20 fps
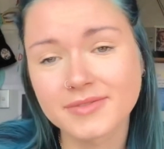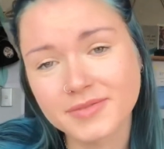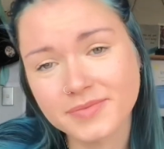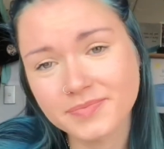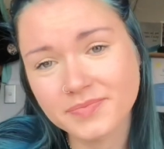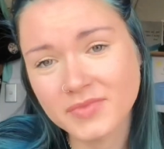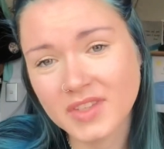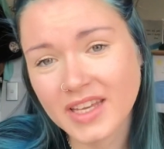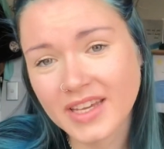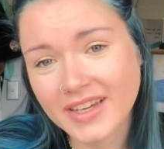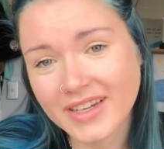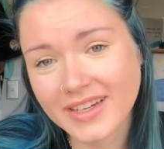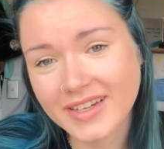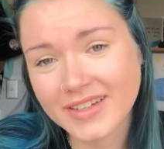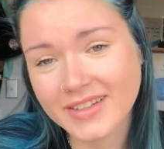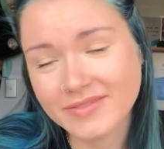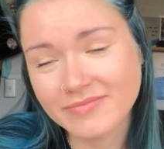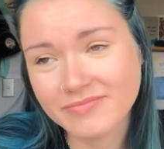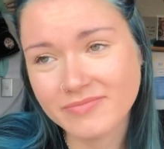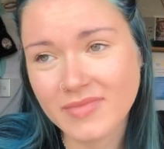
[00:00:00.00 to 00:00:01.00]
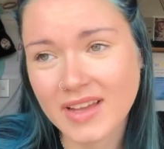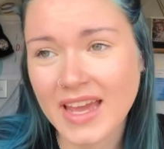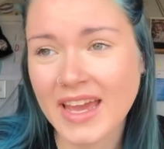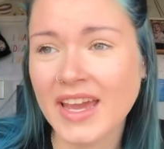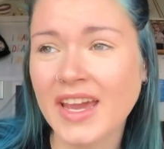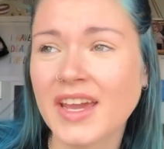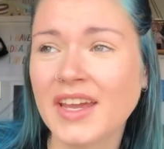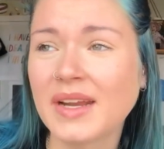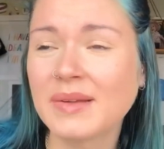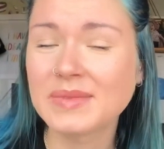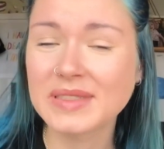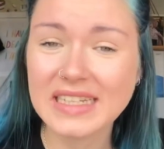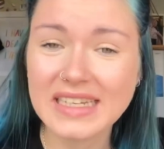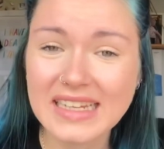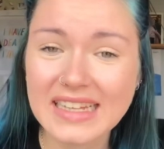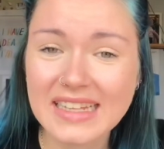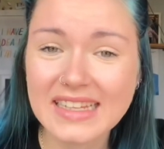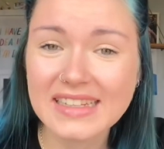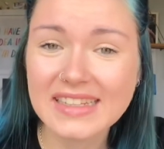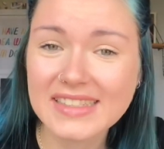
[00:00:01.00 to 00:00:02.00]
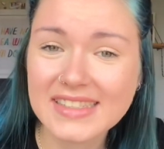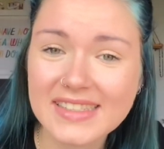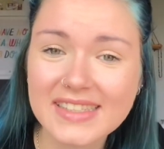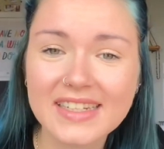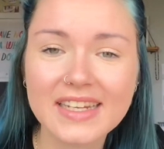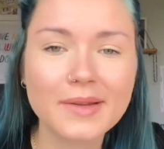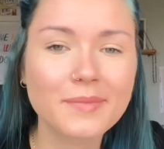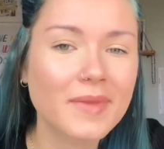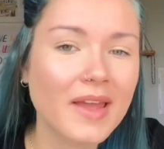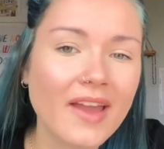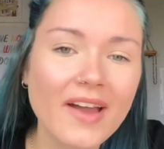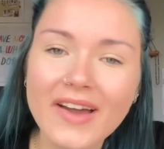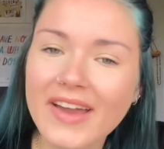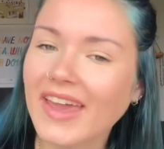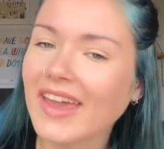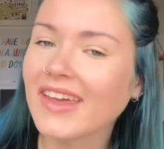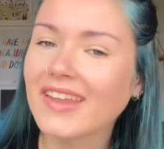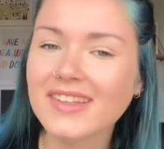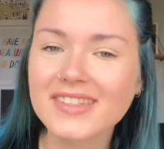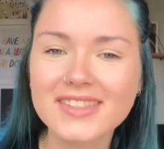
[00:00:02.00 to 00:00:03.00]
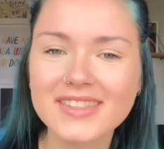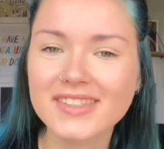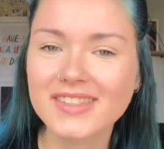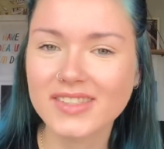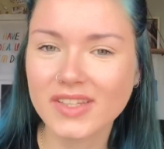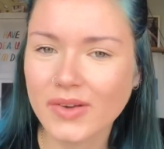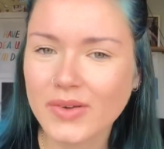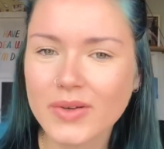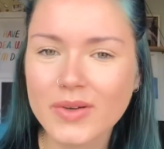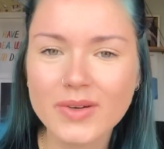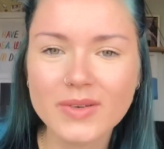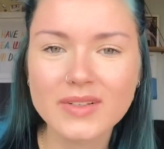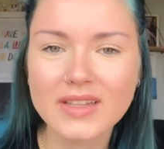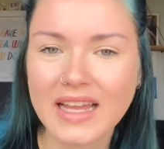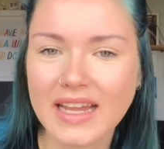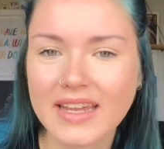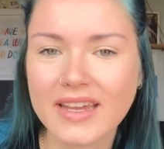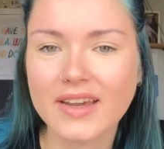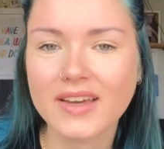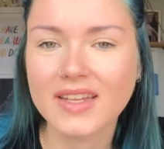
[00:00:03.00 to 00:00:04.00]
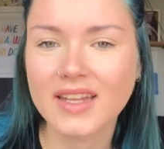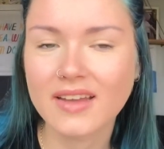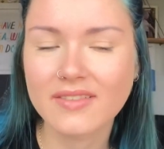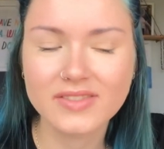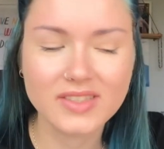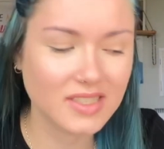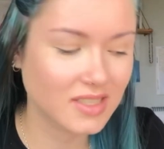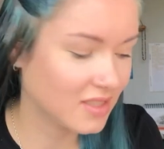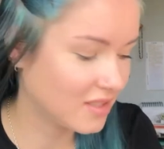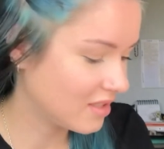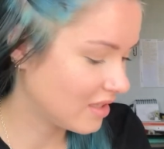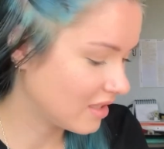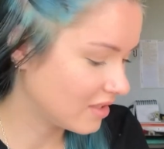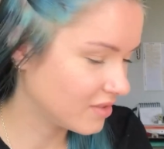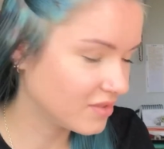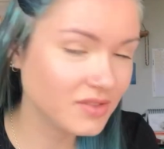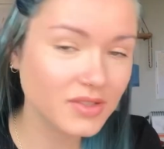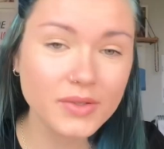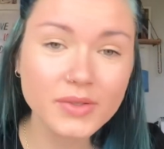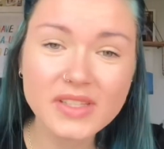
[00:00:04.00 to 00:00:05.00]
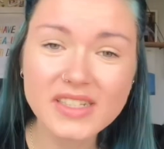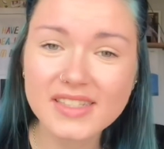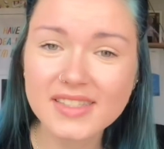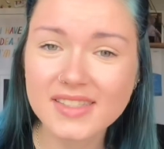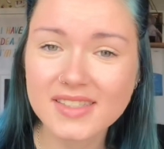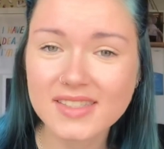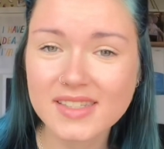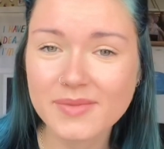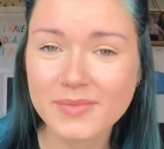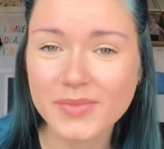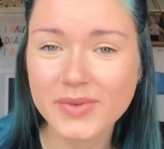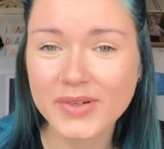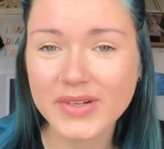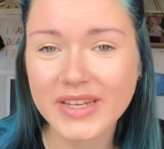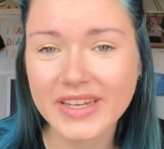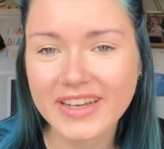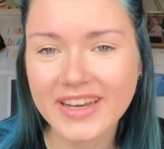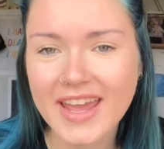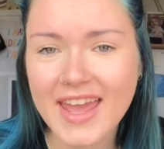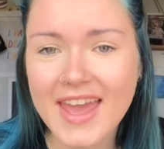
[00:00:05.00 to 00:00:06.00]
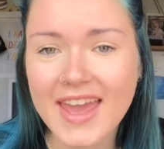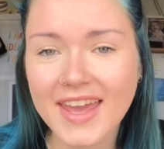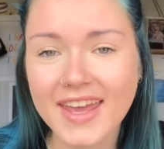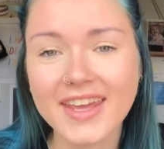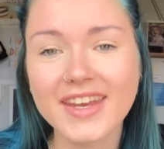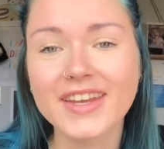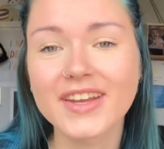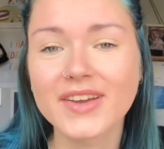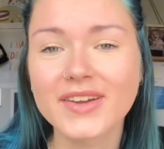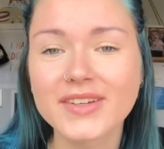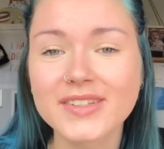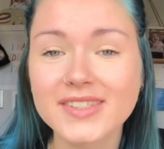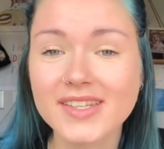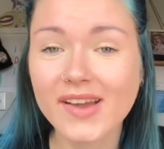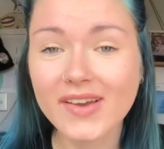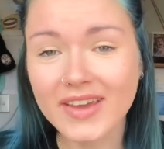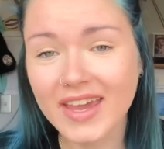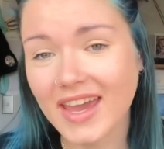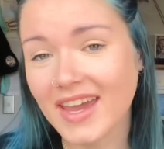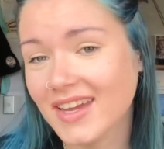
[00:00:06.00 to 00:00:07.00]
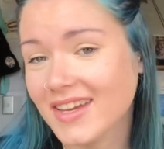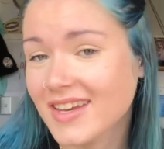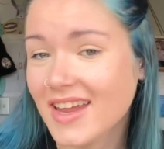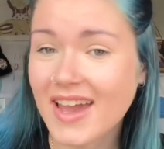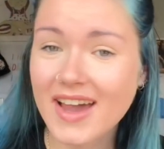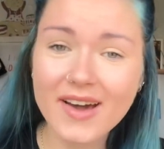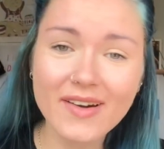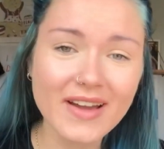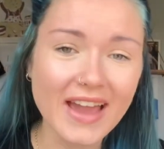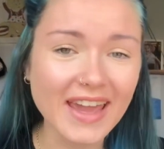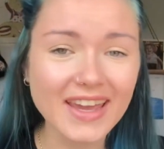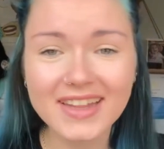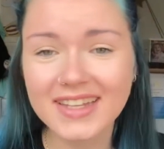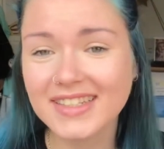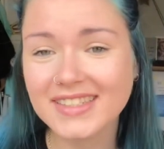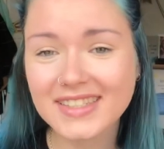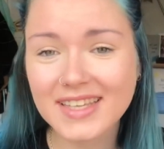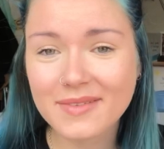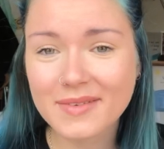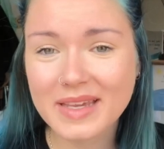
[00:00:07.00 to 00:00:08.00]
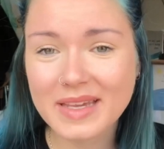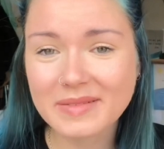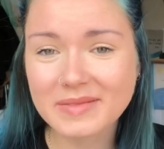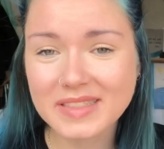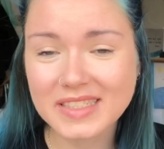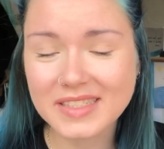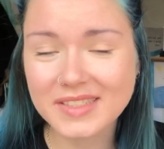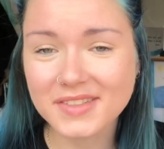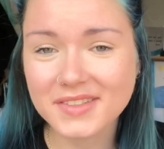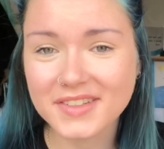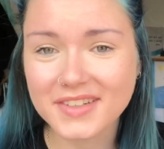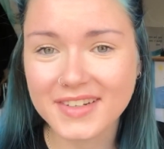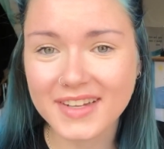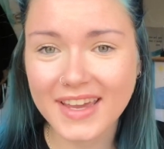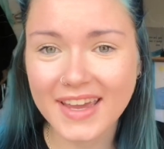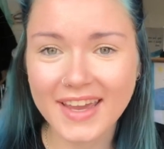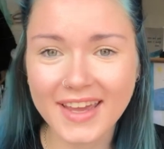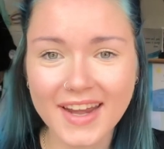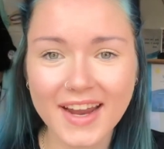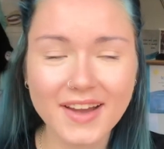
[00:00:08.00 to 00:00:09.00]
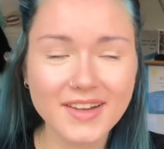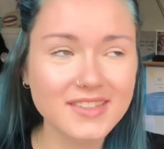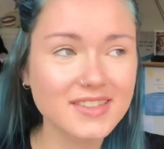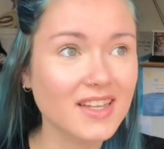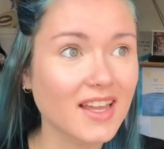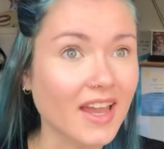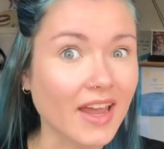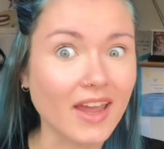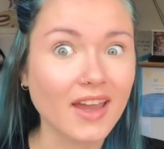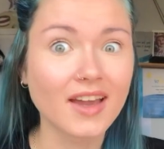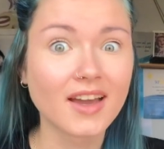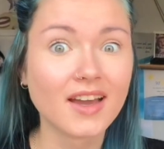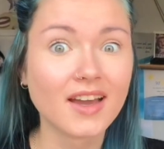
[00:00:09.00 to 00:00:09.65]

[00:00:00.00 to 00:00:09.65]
yeah, and I'm sitting there listening, I'm like, okay, this is so cool, like, I'd love to do this at some point. And he goes, okay, now Hayley's coming up to talk, and I was like,